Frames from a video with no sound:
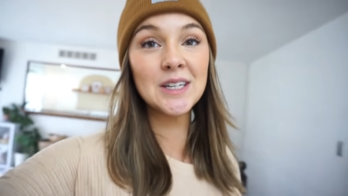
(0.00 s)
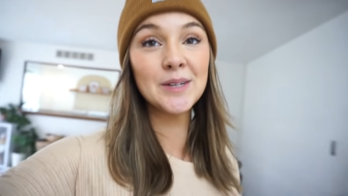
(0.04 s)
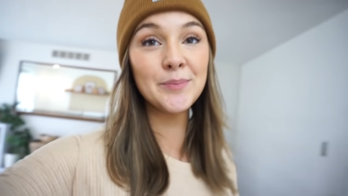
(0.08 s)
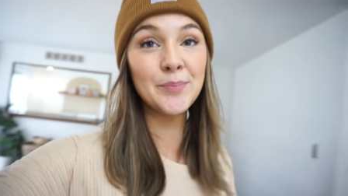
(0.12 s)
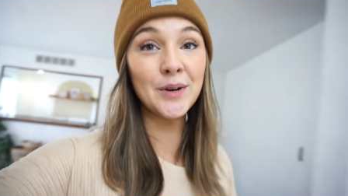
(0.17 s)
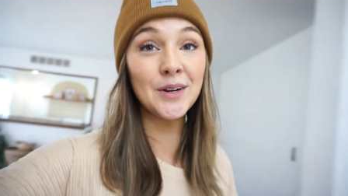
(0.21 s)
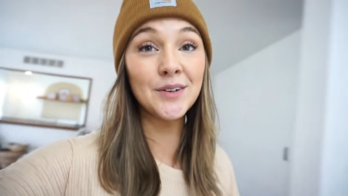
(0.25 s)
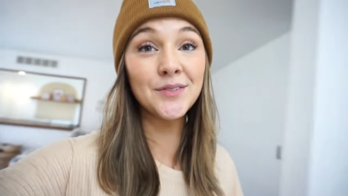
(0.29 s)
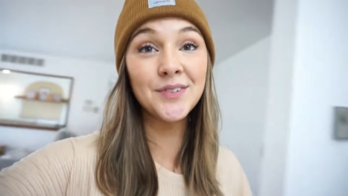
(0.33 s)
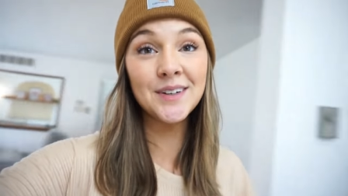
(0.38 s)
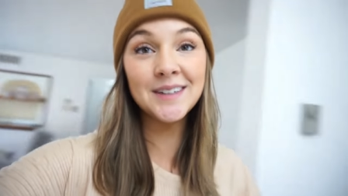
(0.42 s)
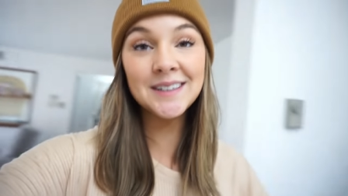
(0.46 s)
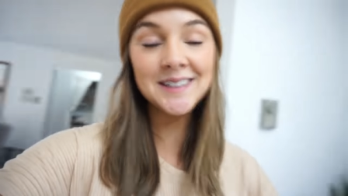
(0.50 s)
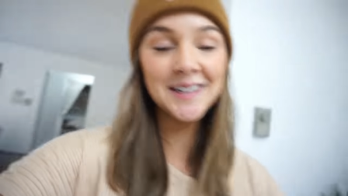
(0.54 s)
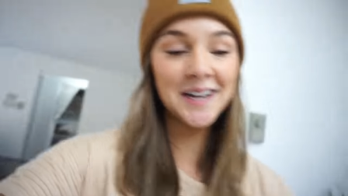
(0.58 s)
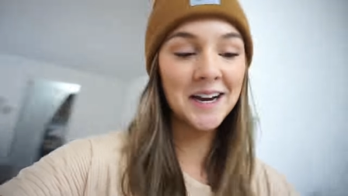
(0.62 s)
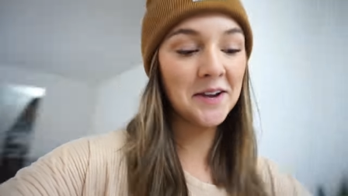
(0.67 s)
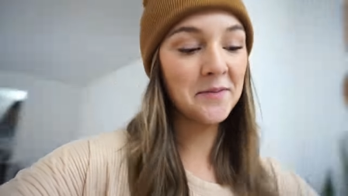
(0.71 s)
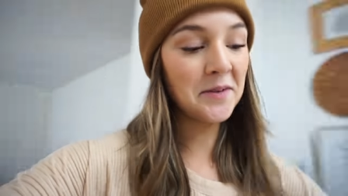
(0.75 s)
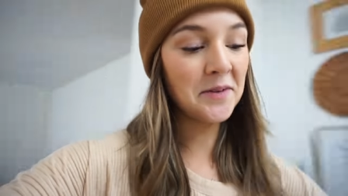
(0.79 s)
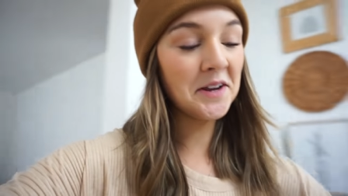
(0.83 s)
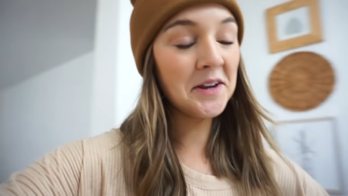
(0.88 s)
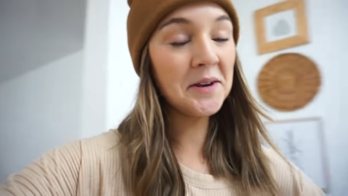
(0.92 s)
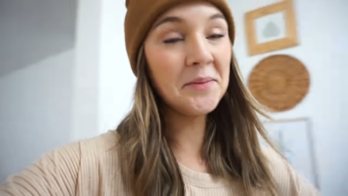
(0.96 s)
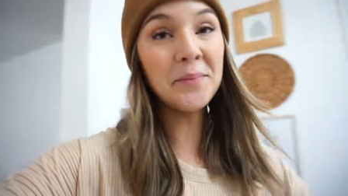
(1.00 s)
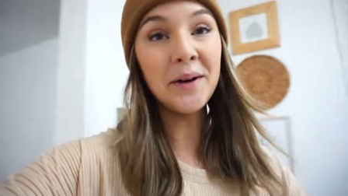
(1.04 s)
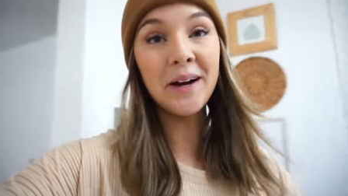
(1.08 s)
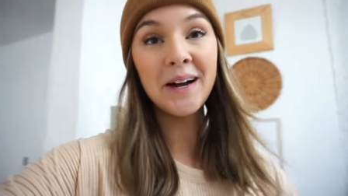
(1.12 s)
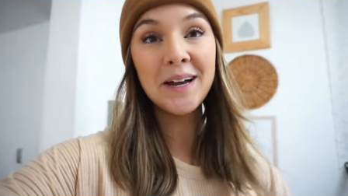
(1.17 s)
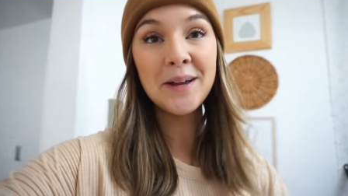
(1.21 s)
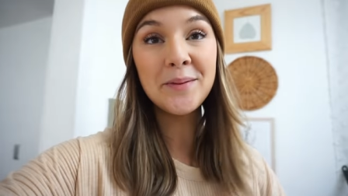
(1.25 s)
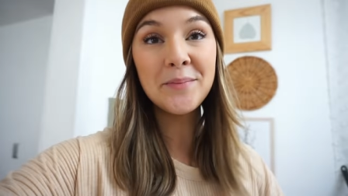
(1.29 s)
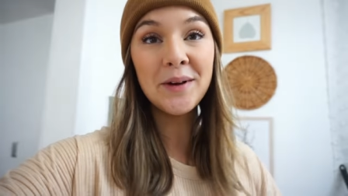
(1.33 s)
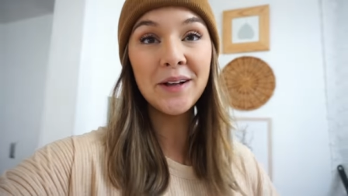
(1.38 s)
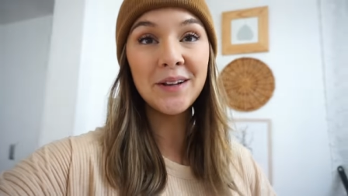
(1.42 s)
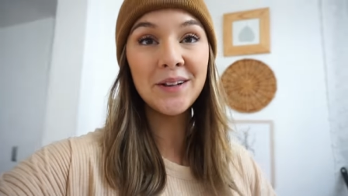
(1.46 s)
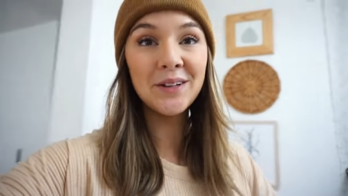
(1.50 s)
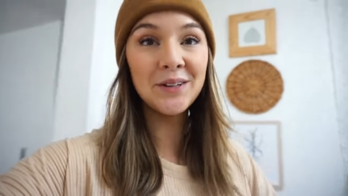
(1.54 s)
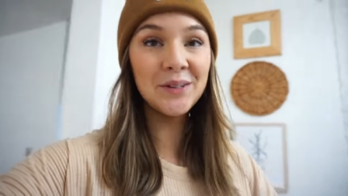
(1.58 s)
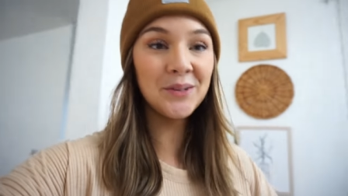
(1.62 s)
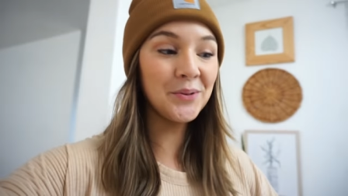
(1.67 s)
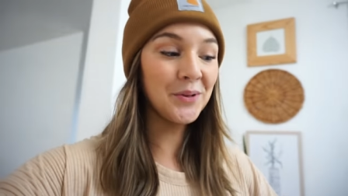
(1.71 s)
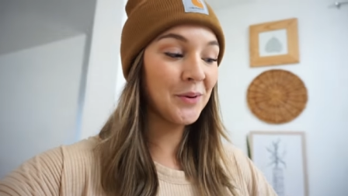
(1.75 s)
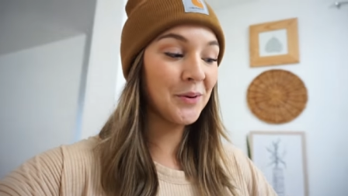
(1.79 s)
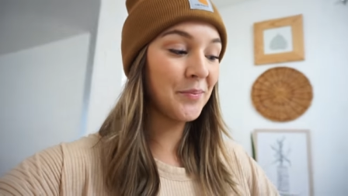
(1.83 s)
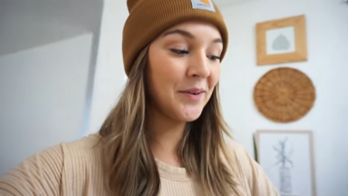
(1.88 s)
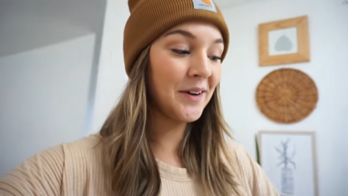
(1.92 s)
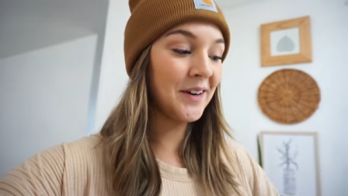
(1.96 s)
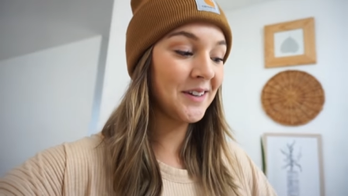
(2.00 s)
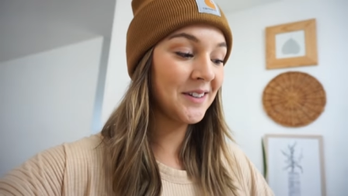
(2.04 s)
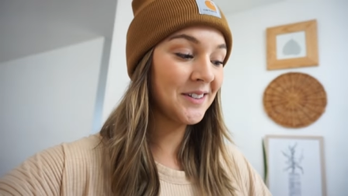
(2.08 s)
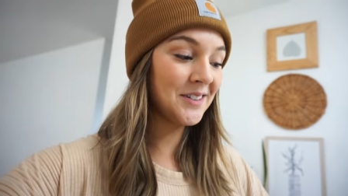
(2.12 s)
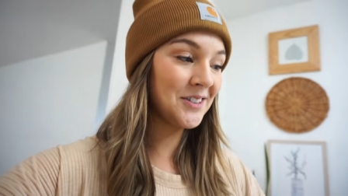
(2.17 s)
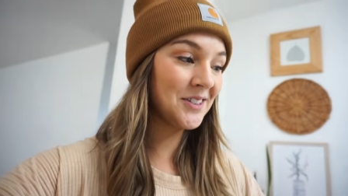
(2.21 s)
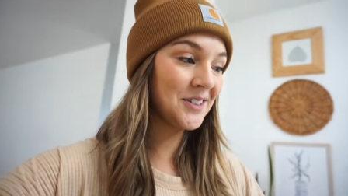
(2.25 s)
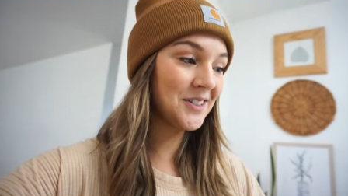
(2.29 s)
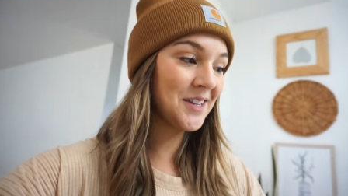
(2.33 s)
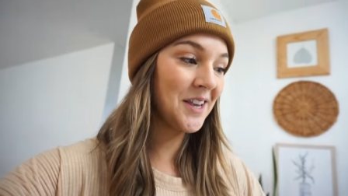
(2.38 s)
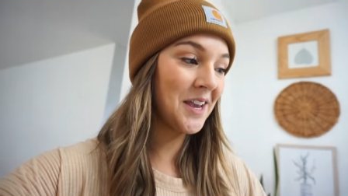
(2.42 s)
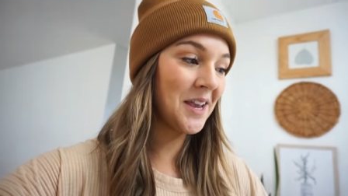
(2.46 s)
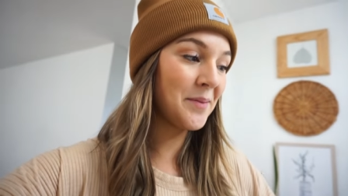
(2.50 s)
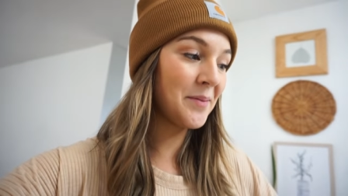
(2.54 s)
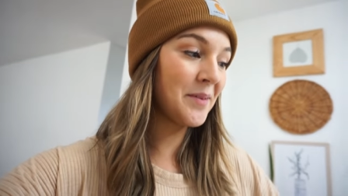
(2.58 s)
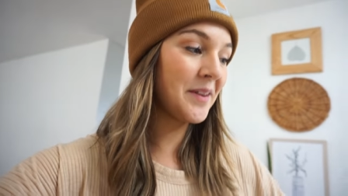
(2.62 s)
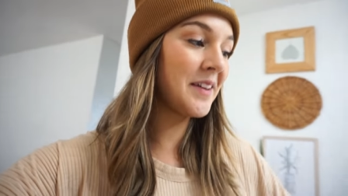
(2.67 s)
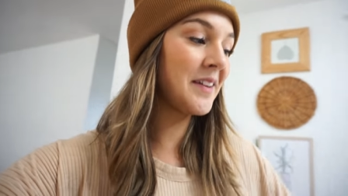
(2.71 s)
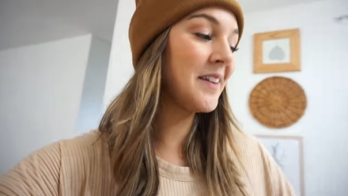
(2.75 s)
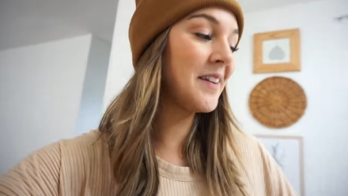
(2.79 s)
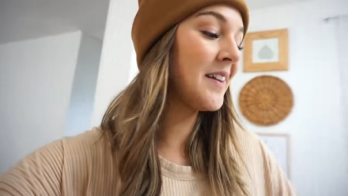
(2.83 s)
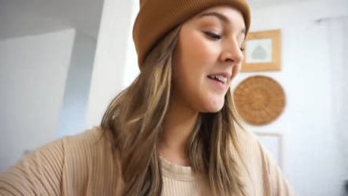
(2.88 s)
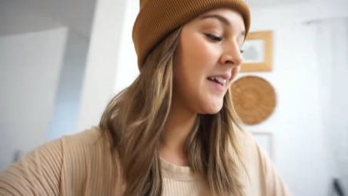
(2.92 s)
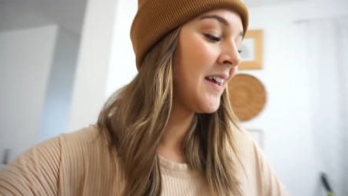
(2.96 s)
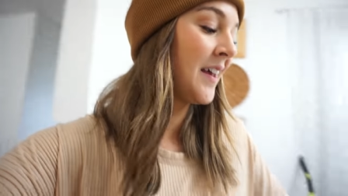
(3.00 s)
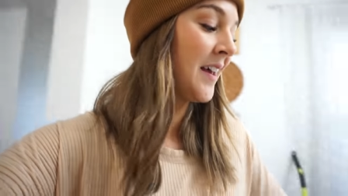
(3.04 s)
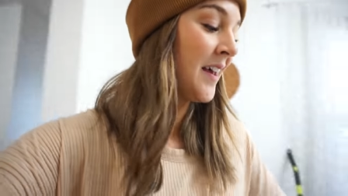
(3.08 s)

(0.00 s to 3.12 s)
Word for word: perfect timing. My Melaleuca box just came in.